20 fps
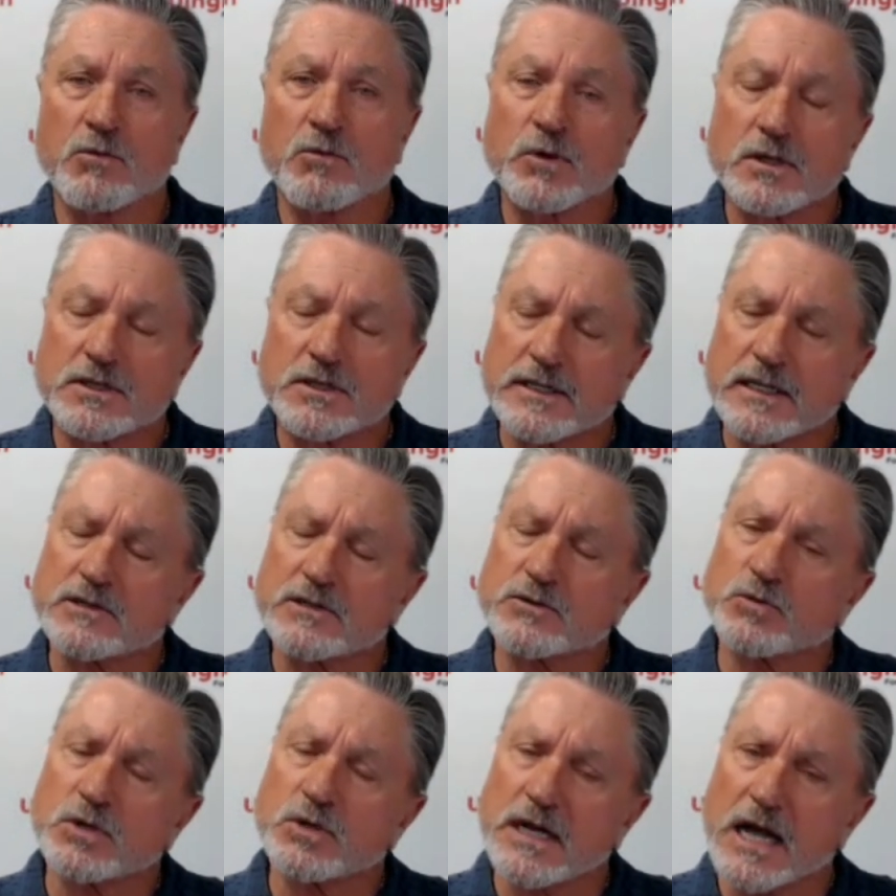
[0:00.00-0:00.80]
And Will
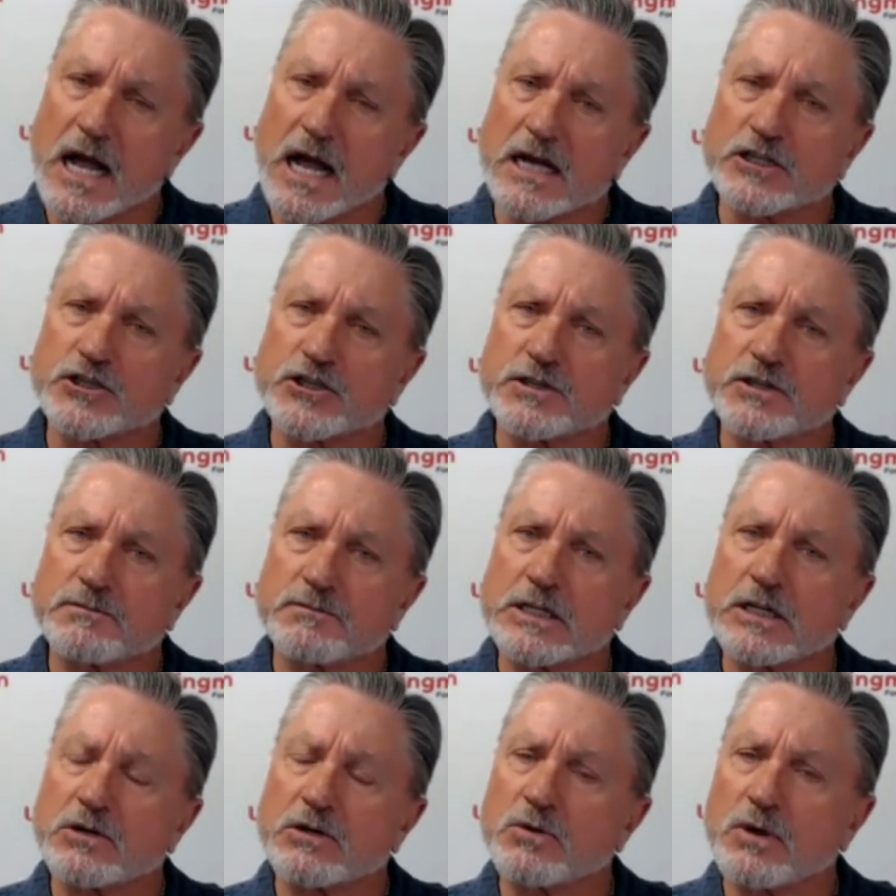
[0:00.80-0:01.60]
says, Well,
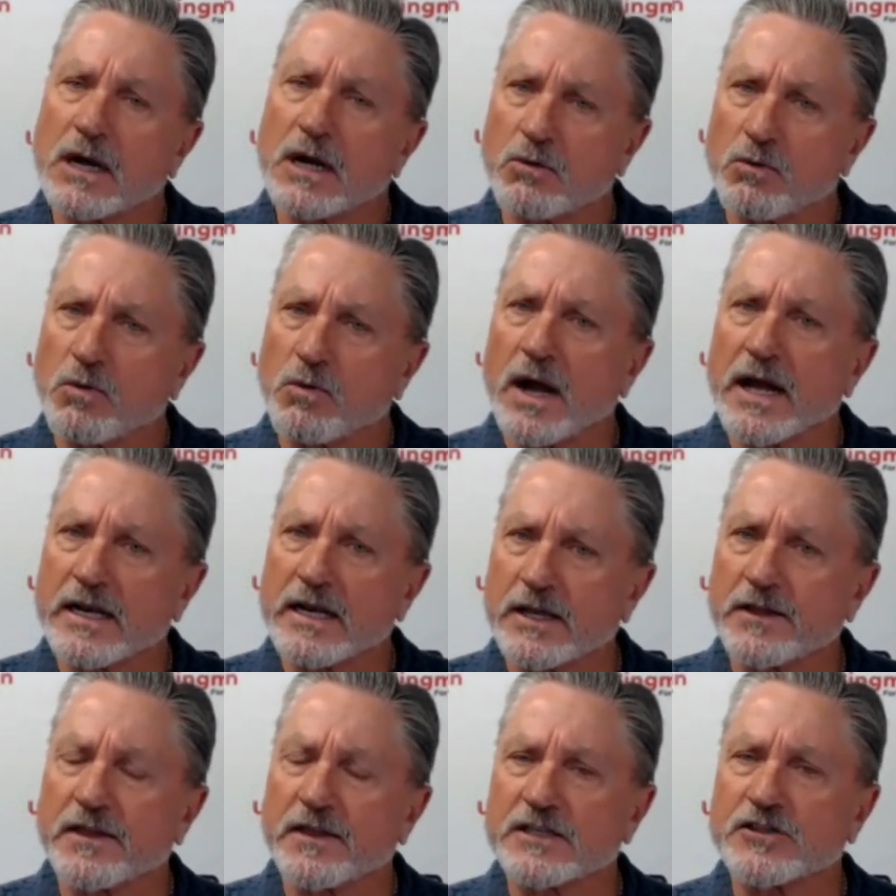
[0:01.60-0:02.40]
gosh, you know, uh,
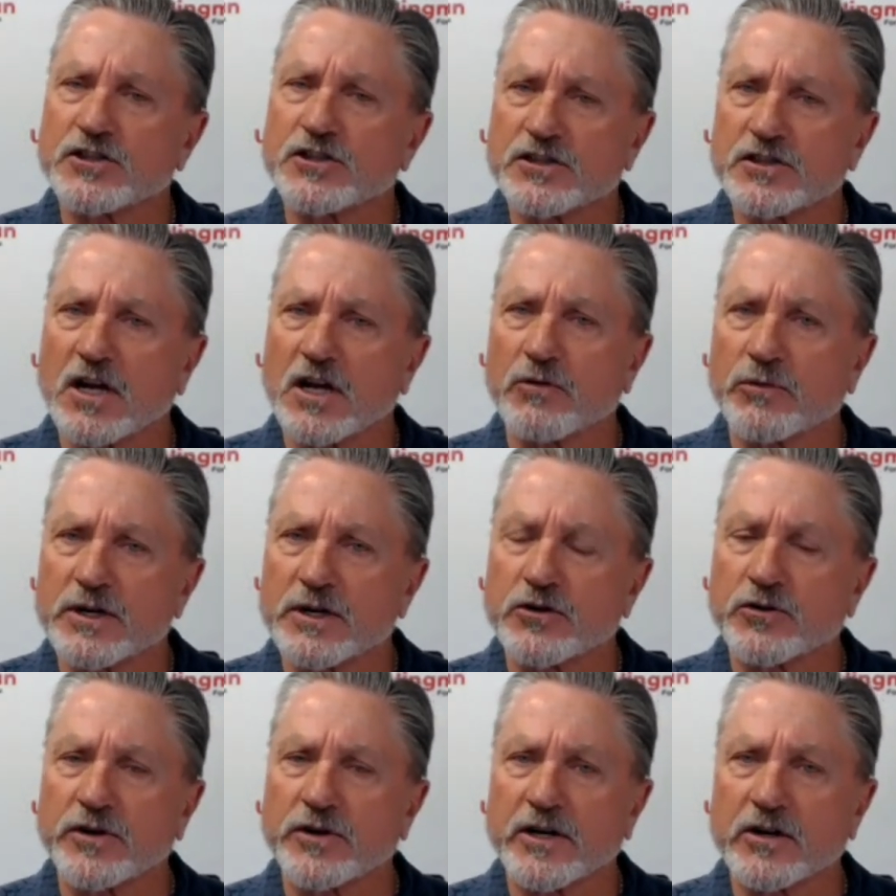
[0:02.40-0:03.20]
why do you think she's
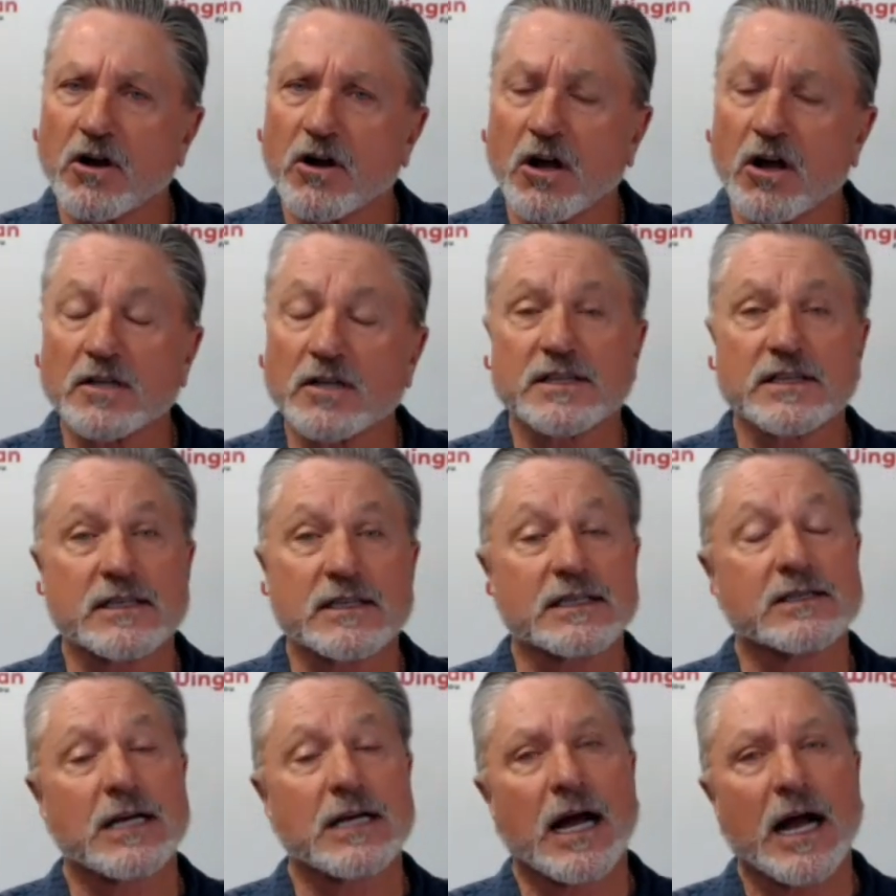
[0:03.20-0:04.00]
not returning your calls?
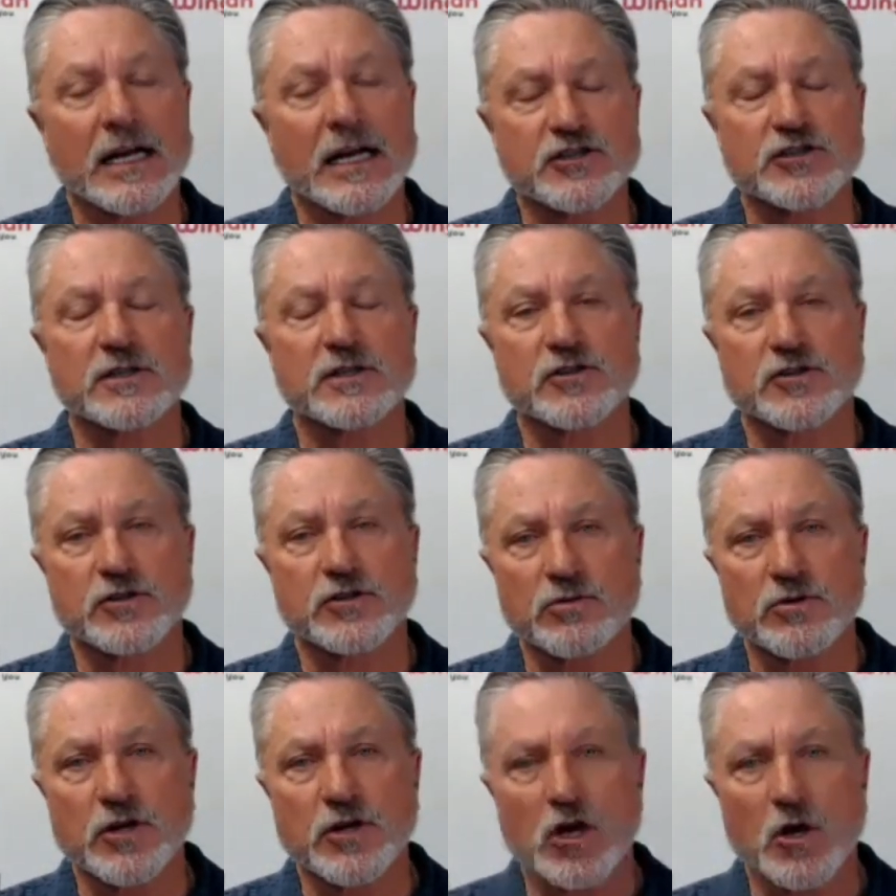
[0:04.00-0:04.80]
He says, I
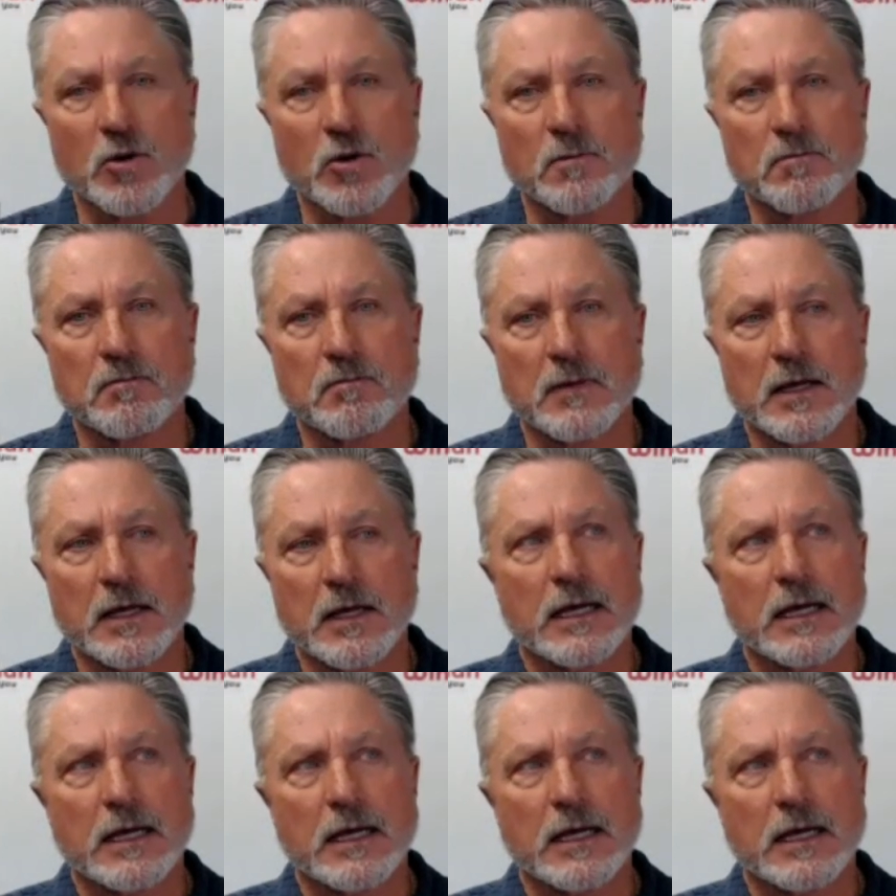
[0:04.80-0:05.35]
just don't know.